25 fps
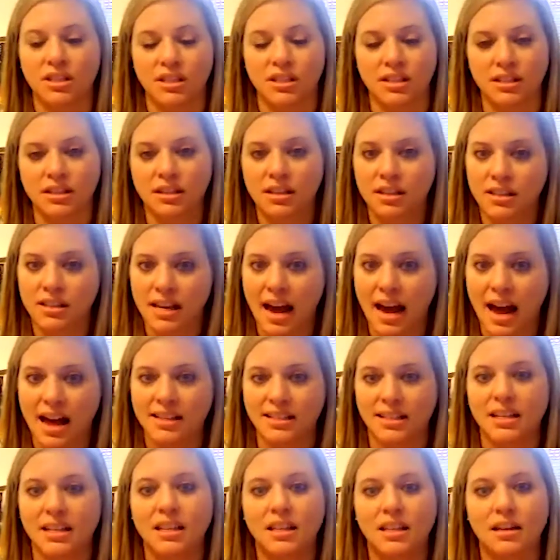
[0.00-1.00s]
It's
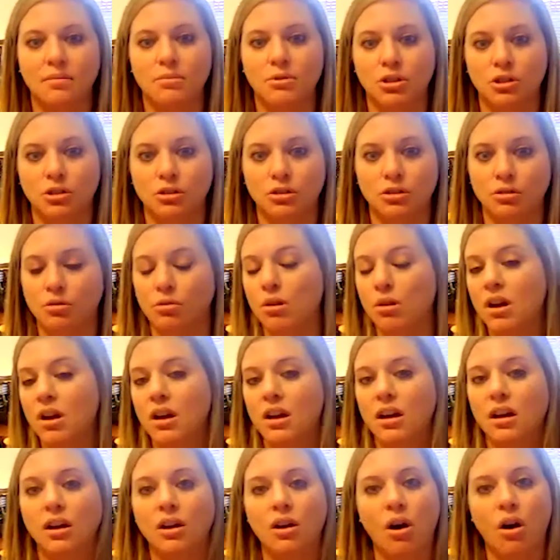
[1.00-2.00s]
asking them to
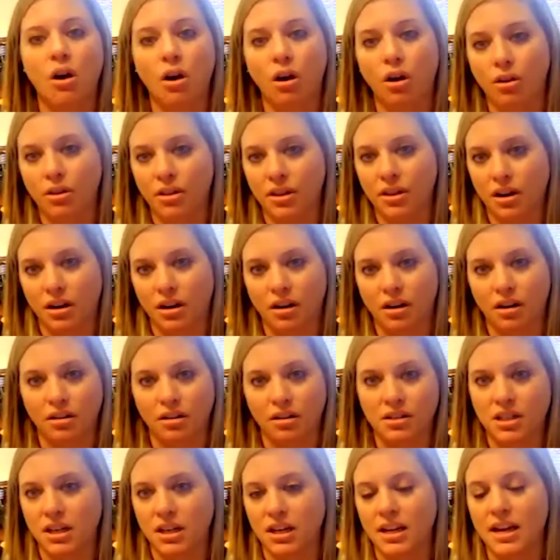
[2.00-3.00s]
call
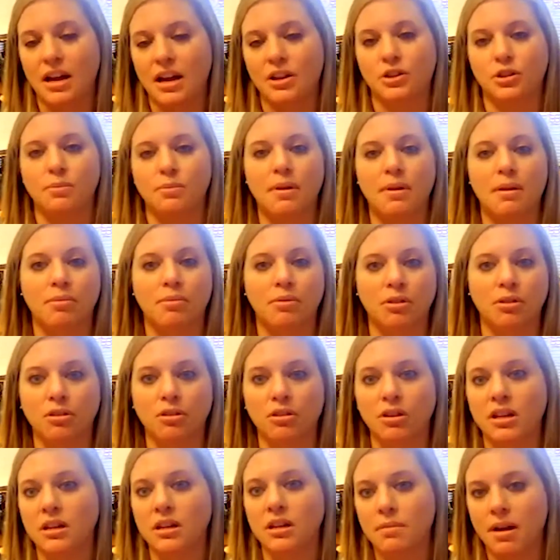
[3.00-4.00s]
their city council member
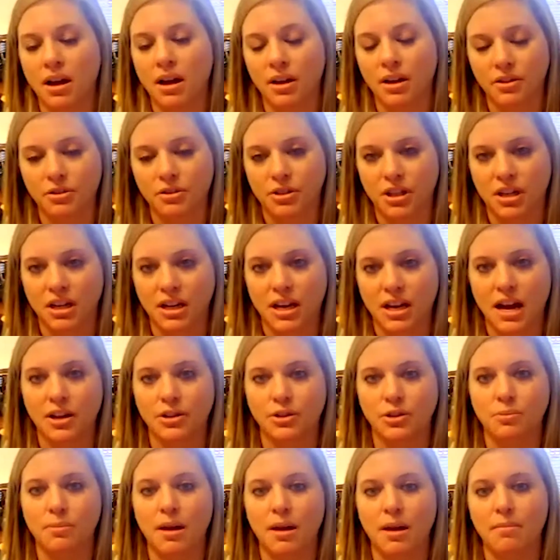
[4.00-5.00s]
or email their city
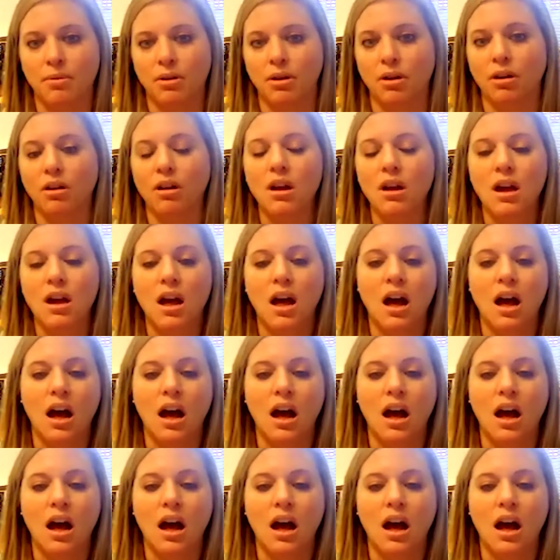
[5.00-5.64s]
council member,